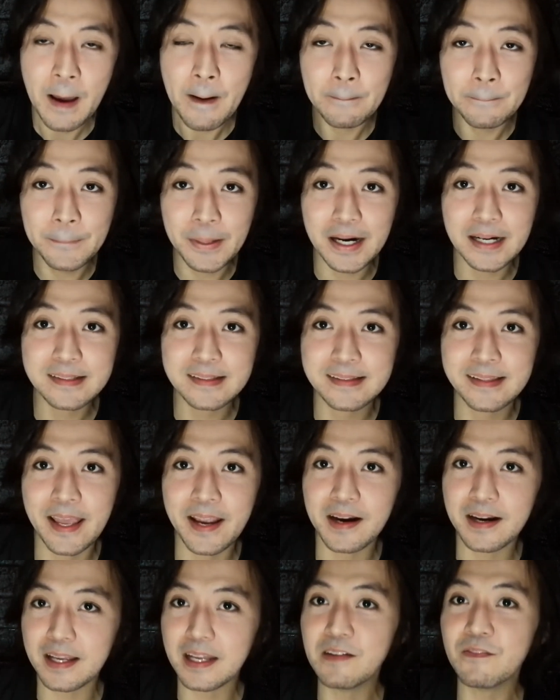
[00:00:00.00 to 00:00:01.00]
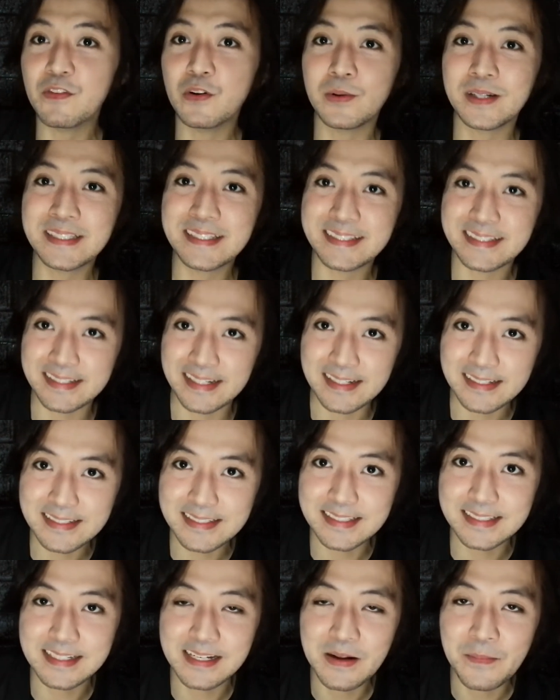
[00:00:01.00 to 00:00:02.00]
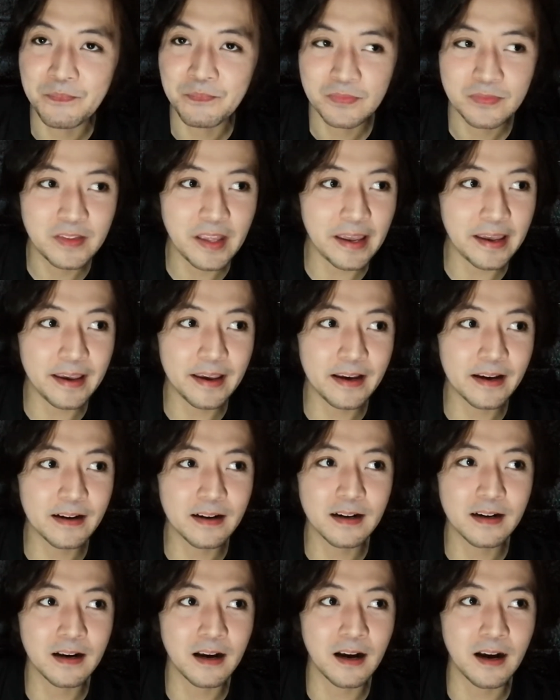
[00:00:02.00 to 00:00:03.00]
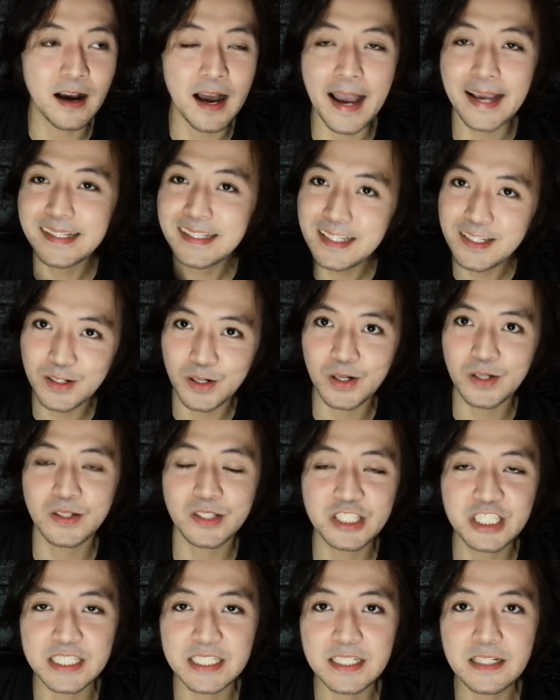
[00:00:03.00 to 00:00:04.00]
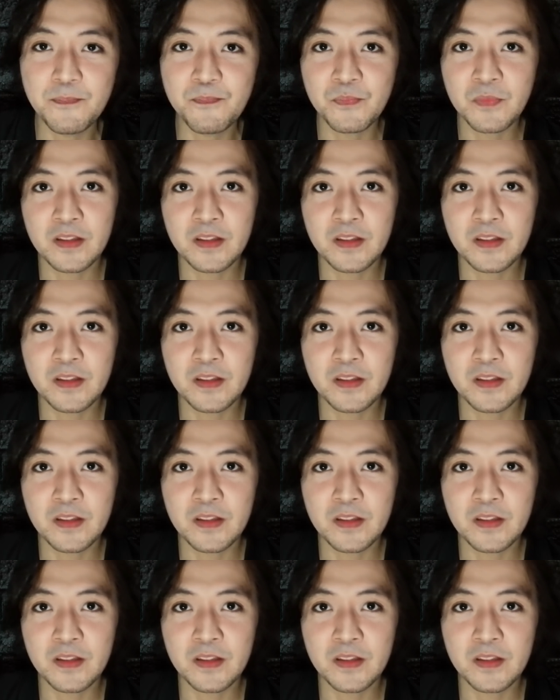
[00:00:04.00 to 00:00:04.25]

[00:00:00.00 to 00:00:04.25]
but their influences, their ideology,